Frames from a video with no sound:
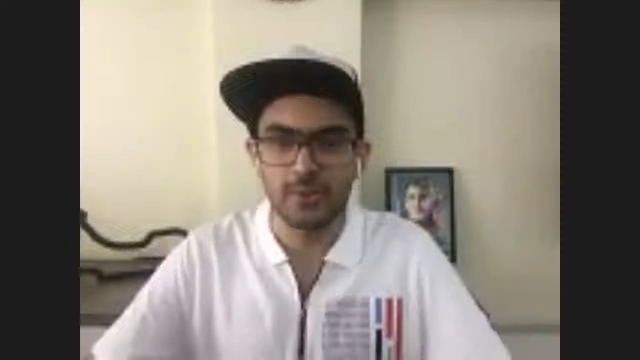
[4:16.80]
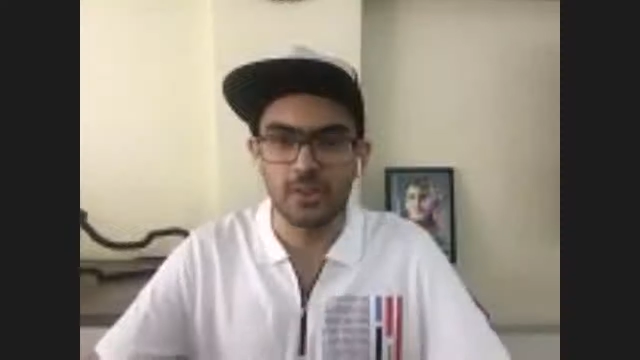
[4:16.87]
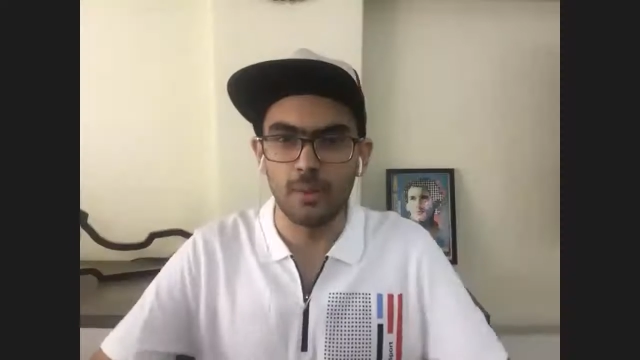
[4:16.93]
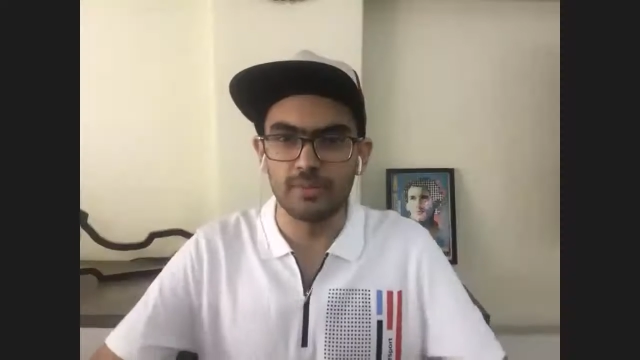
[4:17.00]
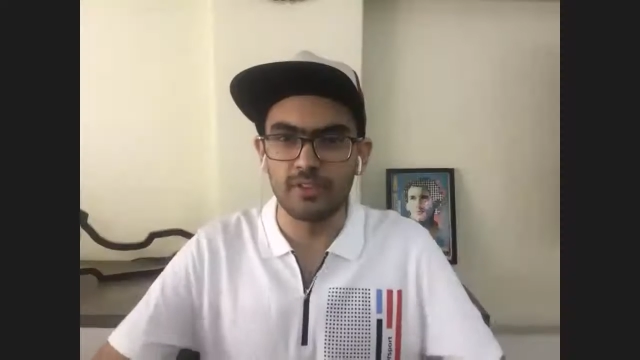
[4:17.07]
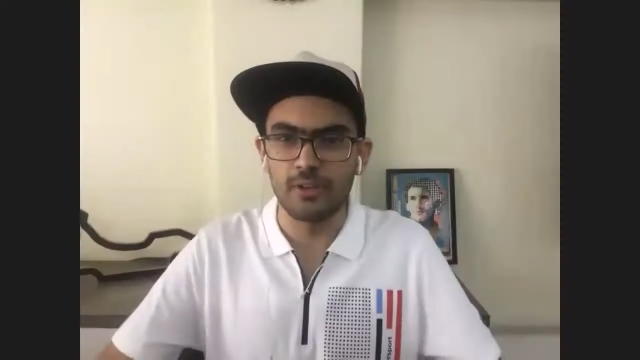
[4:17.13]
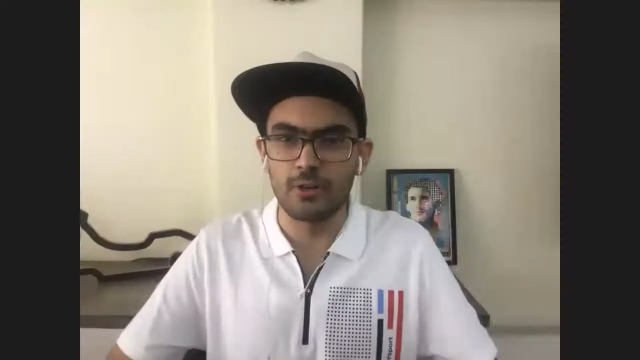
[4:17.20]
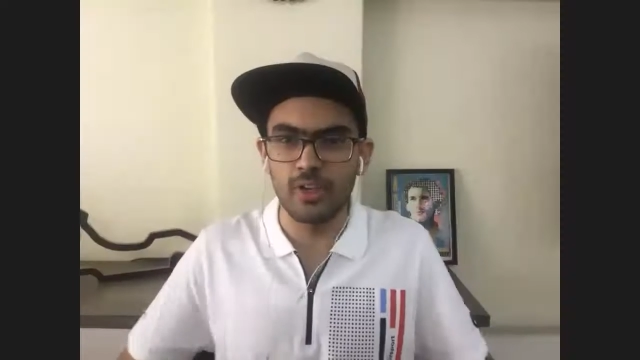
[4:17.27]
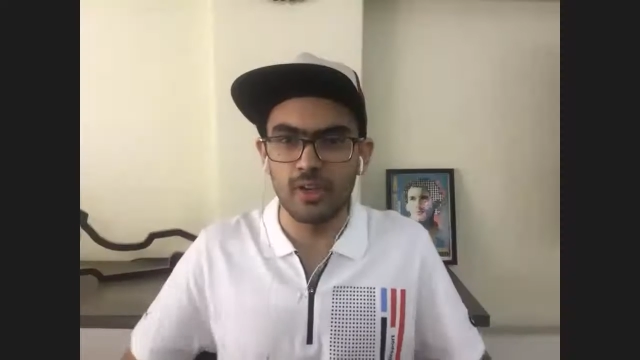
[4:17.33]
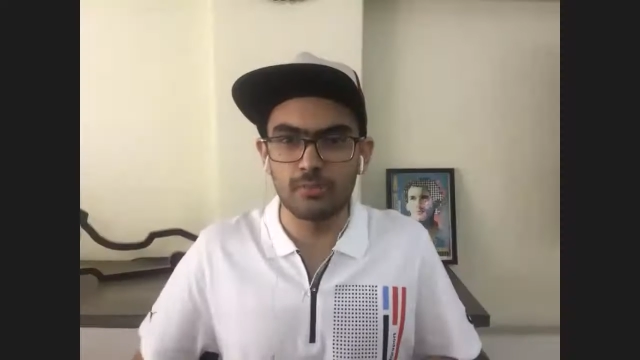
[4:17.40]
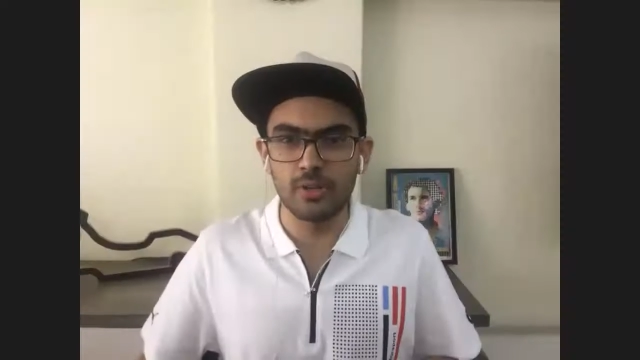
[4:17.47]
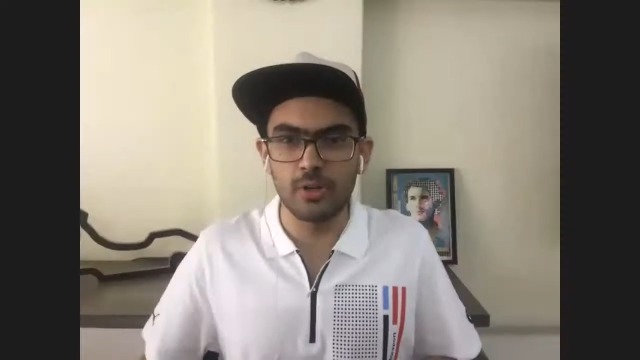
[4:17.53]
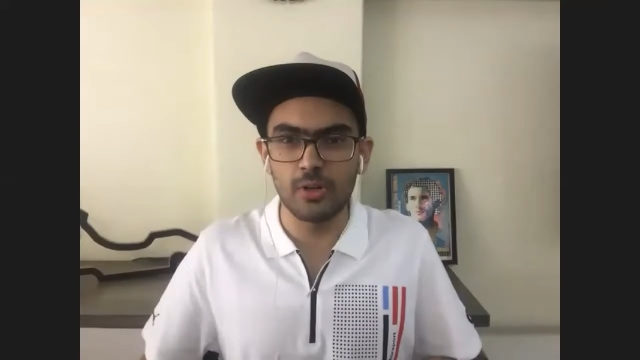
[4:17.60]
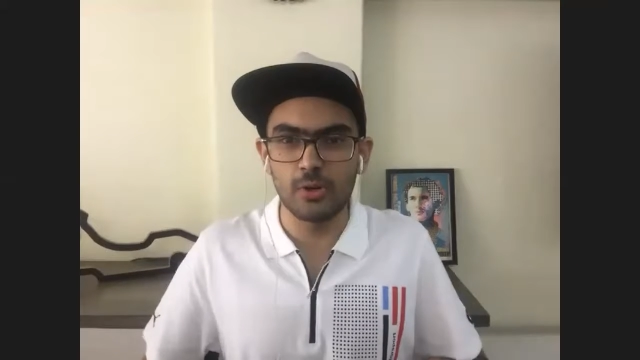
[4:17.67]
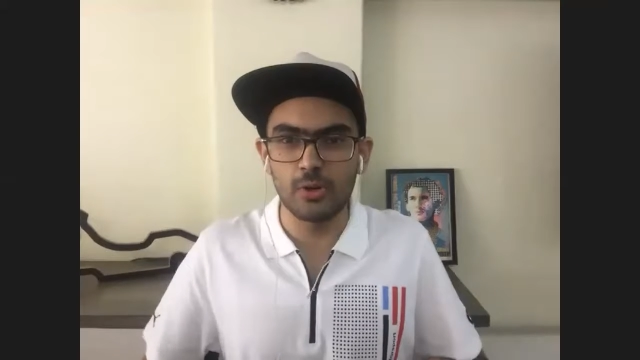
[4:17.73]
mean, there are teams
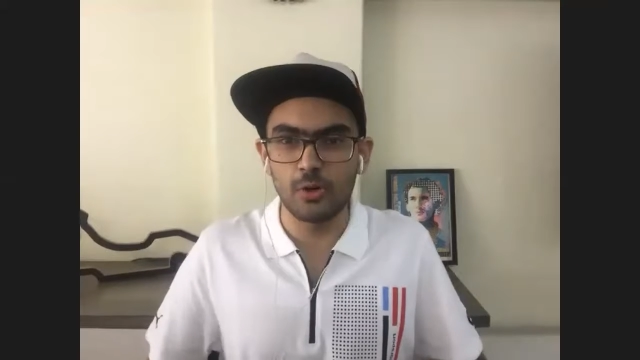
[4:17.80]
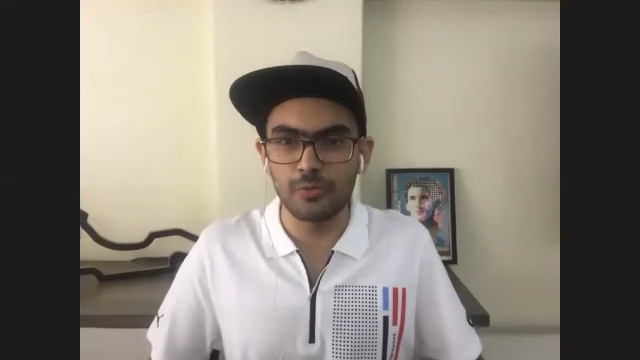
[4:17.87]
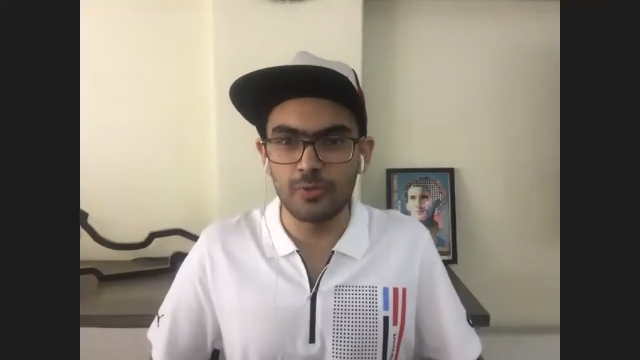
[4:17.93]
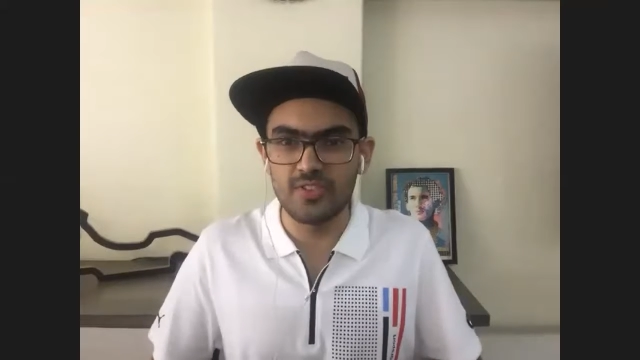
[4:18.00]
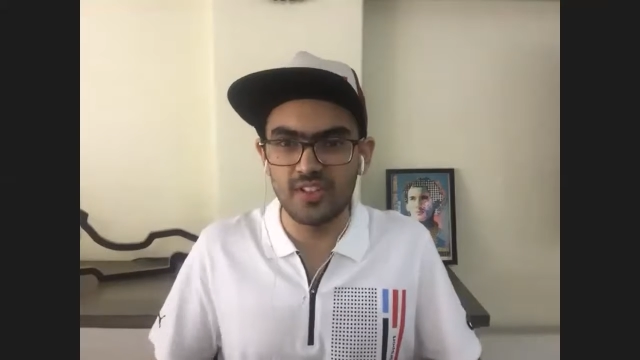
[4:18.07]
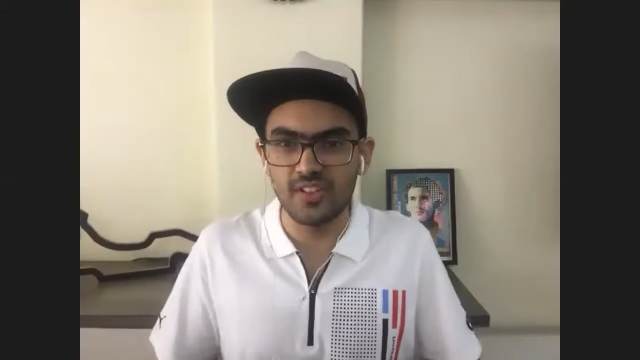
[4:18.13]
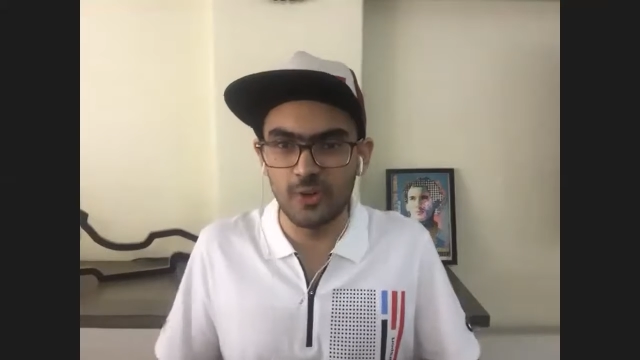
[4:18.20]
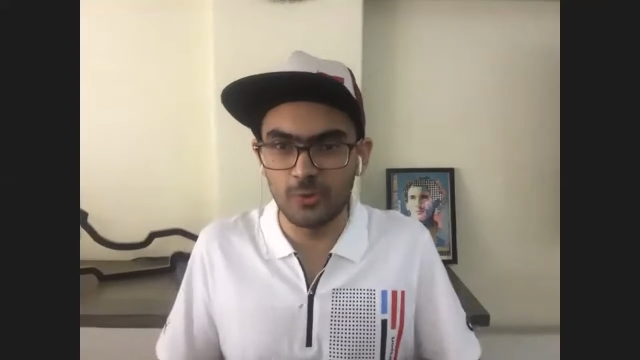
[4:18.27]
that often send out